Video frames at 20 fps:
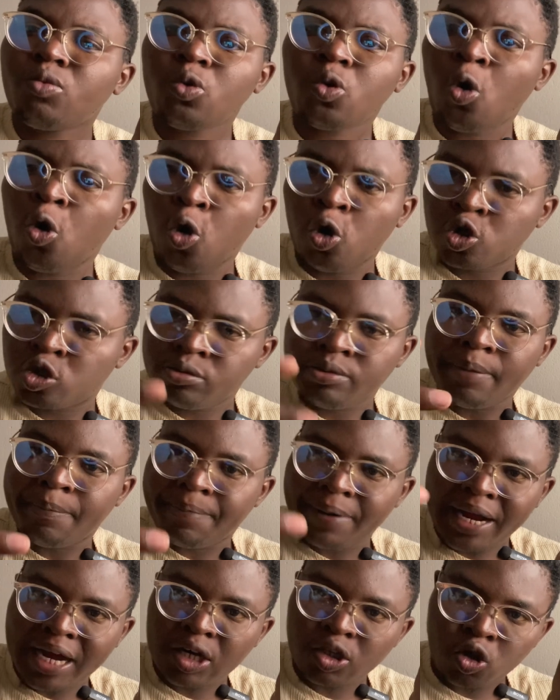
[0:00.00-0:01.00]
or to be
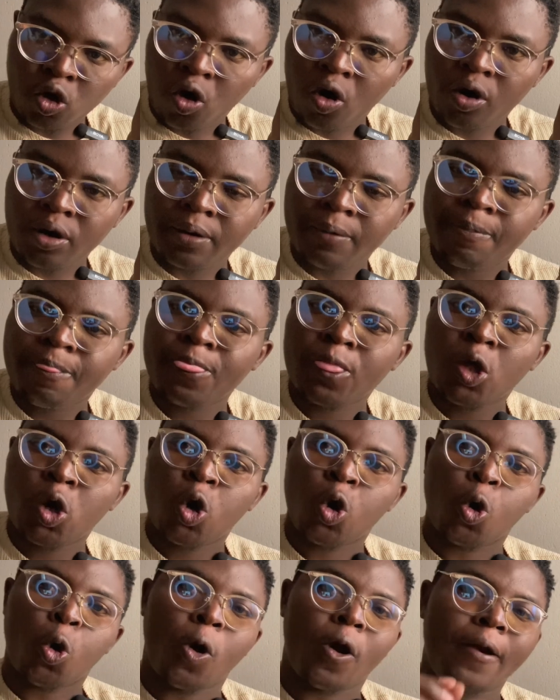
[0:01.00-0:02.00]
plugged on
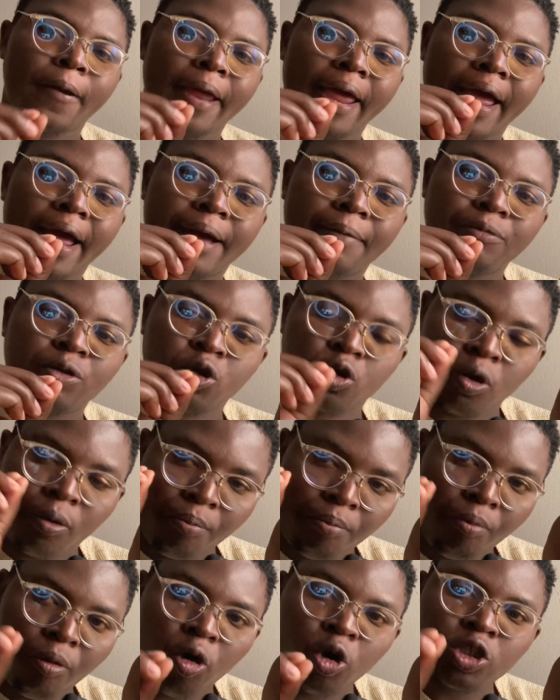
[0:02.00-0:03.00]

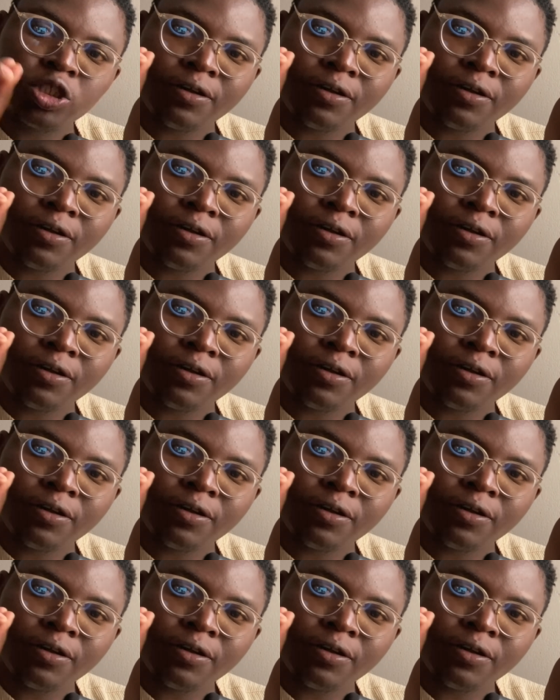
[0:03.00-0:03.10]
most